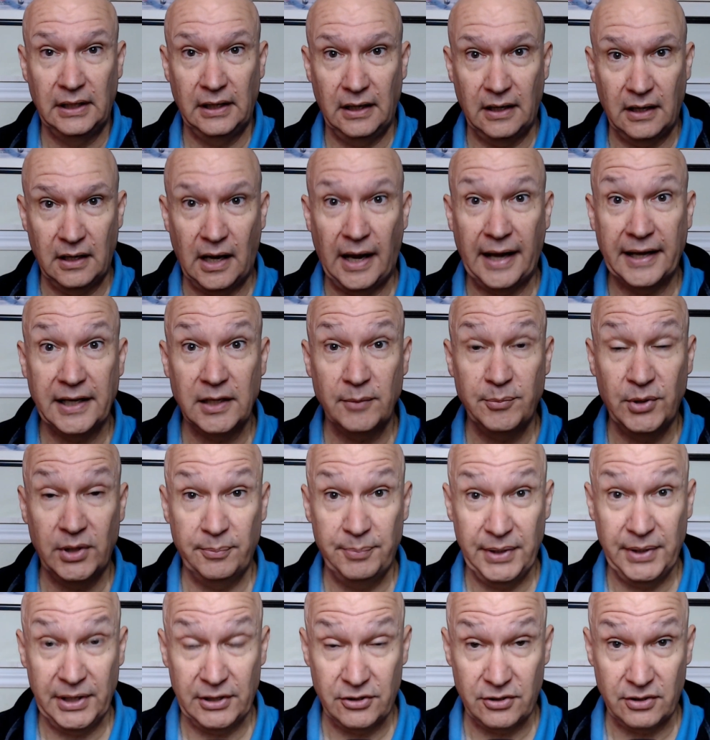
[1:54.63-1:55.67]
I'm going to put a
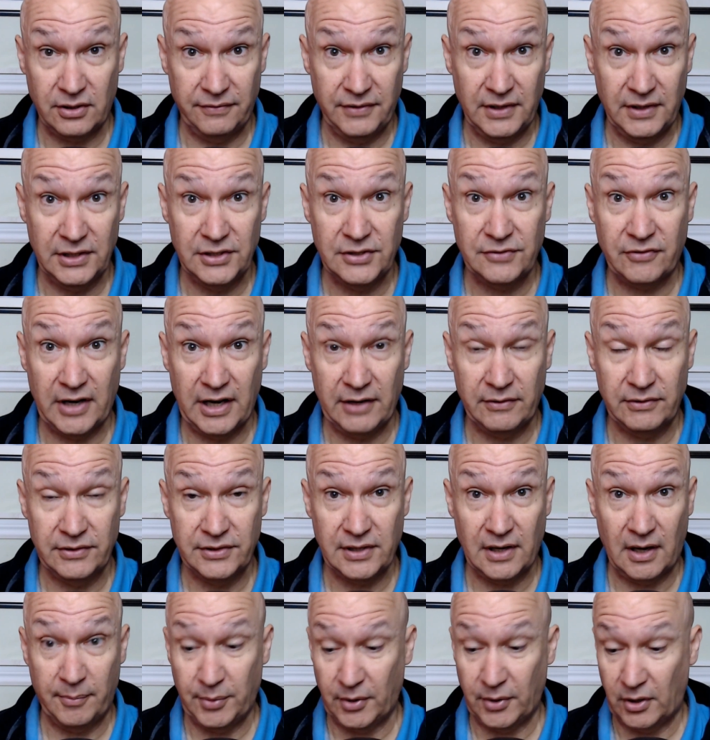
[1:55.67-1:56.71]
picture of this
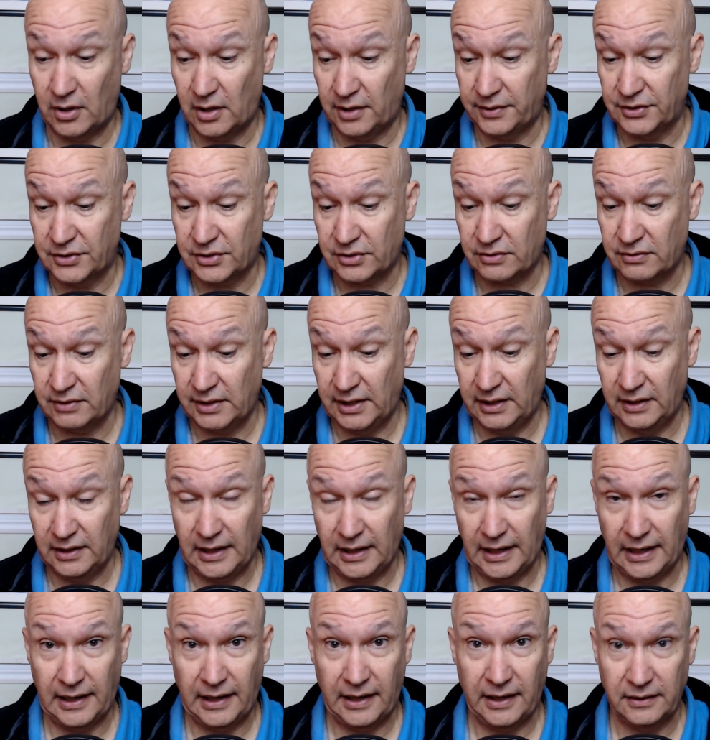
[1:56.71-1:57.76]
fragrance up on the screen,
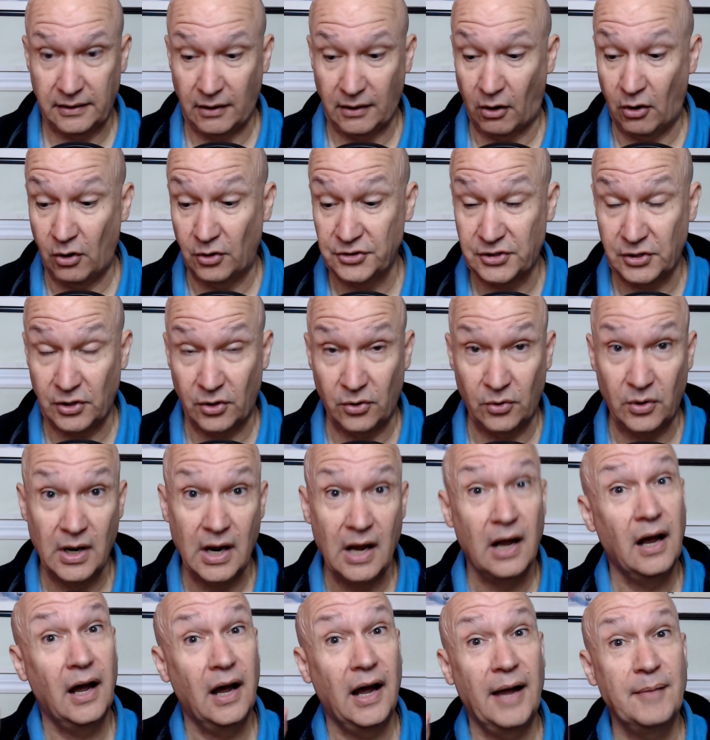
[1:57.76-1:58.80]
and also
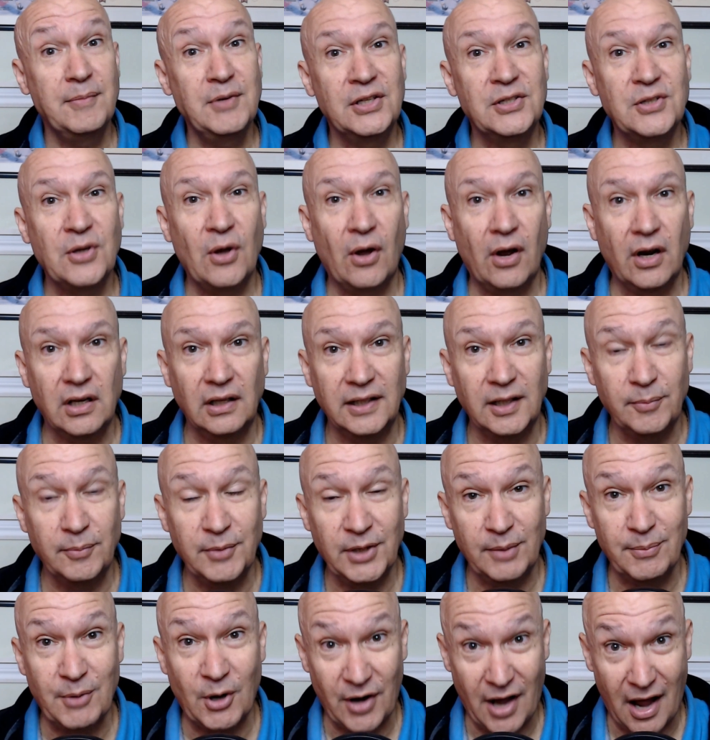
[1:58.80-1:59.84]
I'm going to talk a little
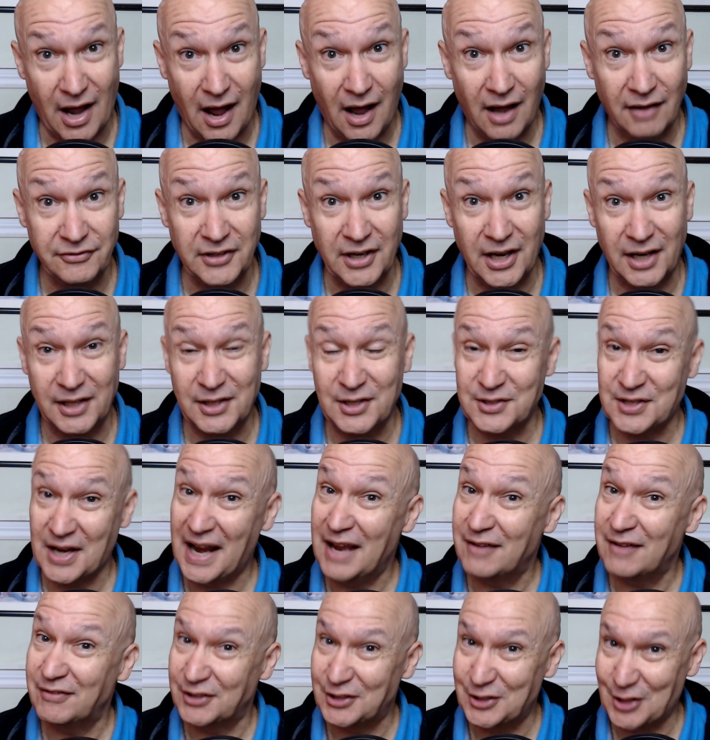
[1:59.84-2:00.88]
bit about Afnan because I
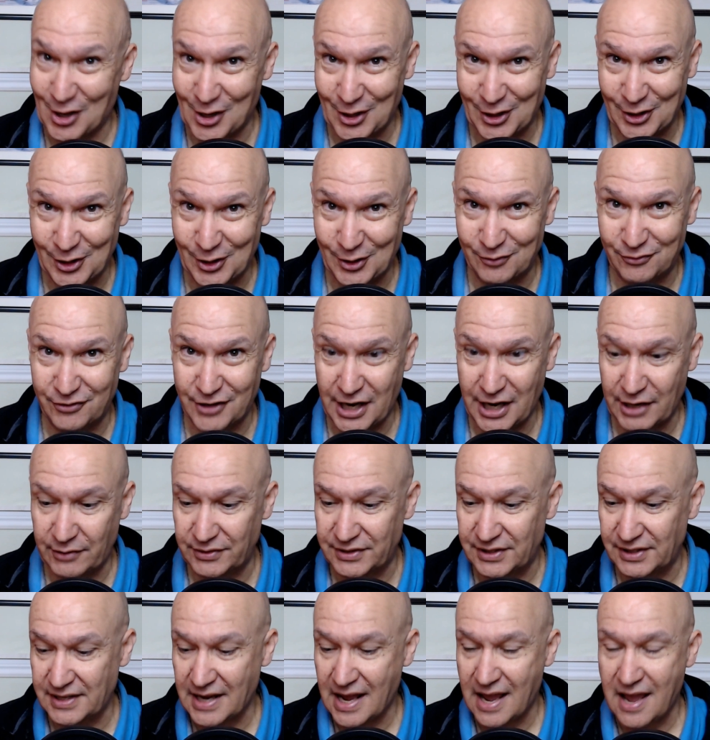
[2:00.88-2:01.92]
have a ton of their
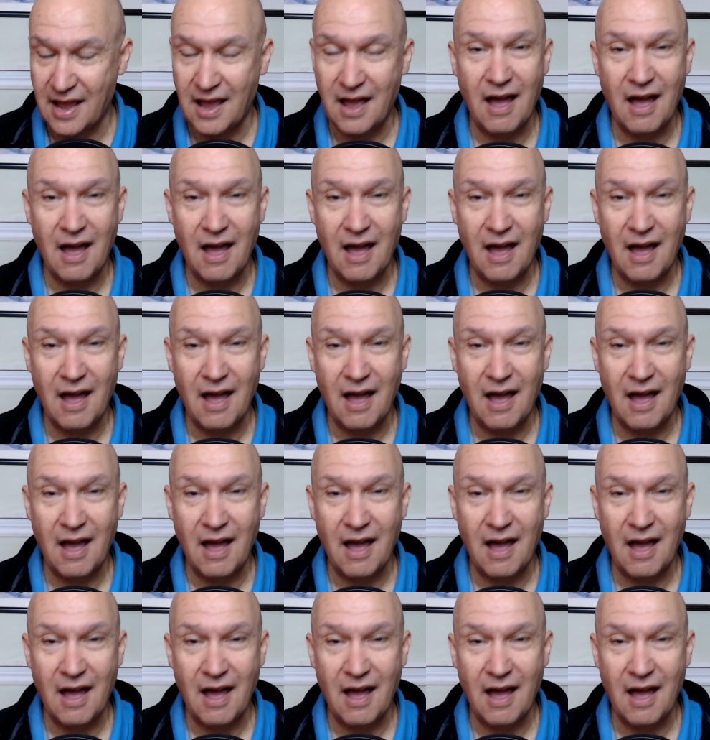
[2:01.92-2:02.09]
fragrances.